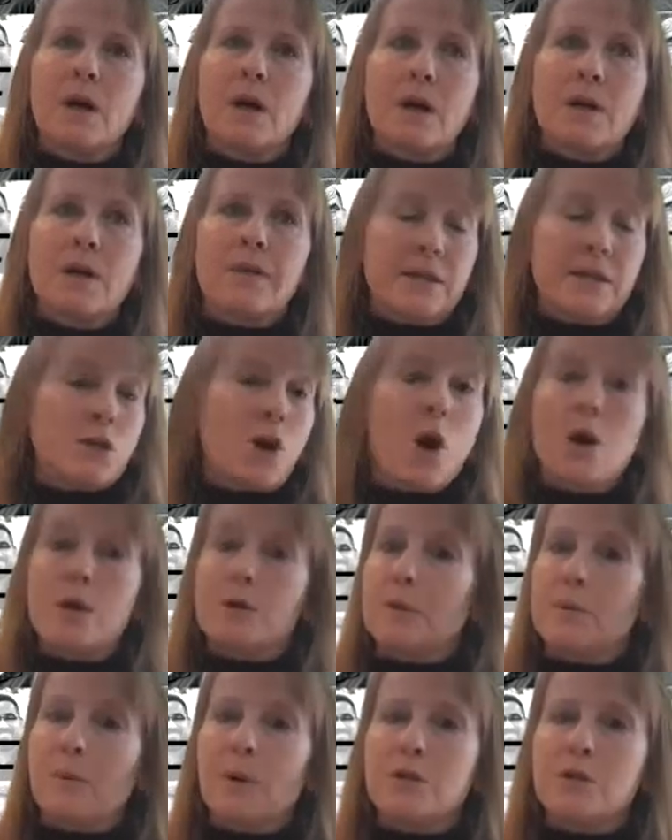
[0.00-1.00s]
That's all
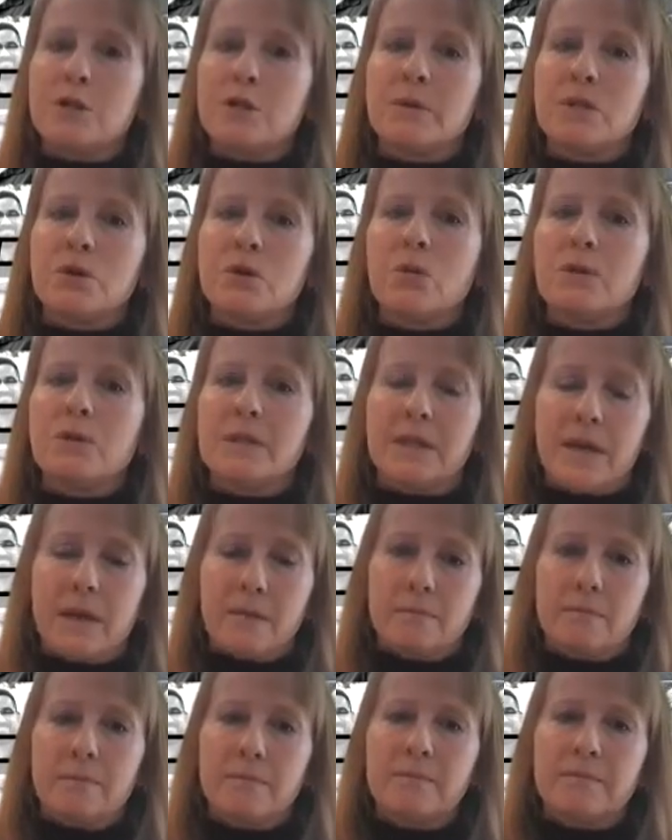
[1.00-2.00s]
supposed to be told to
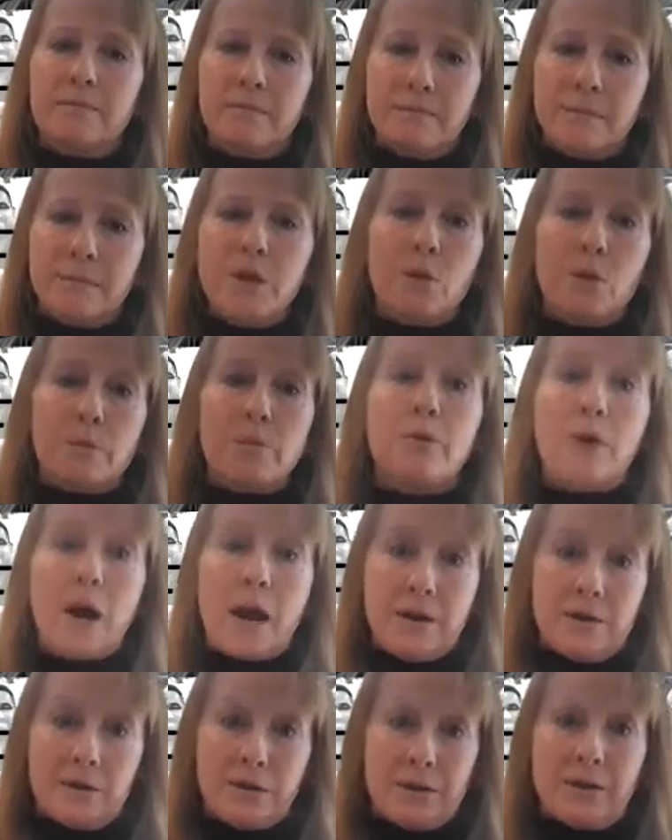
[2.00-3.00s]
them, you know,
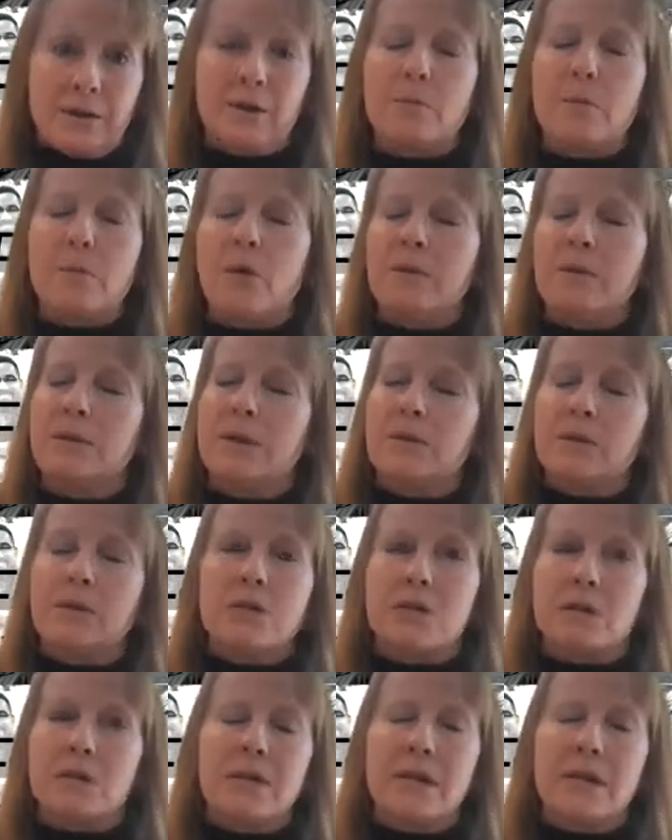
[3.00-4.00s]
prior to their appointment,
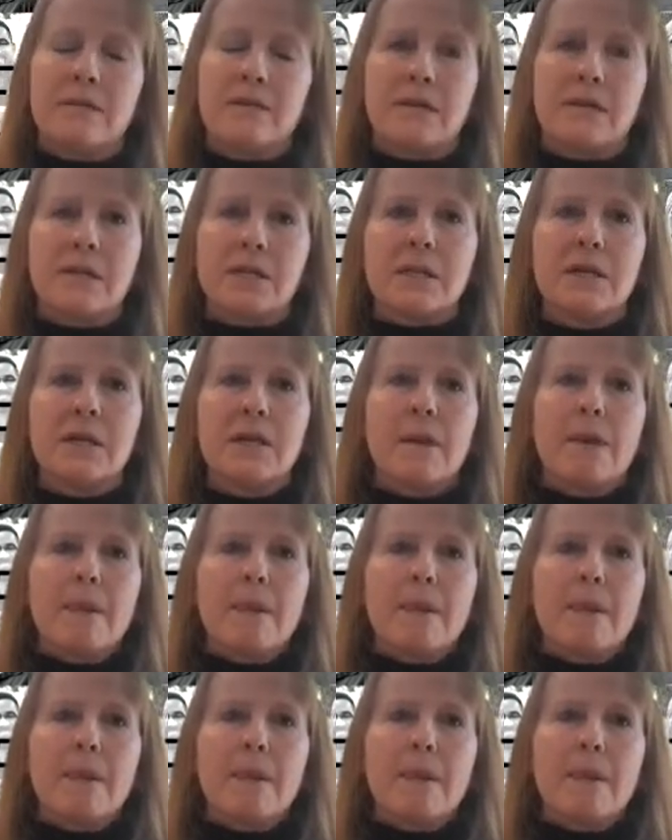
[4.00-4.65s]
which it never is.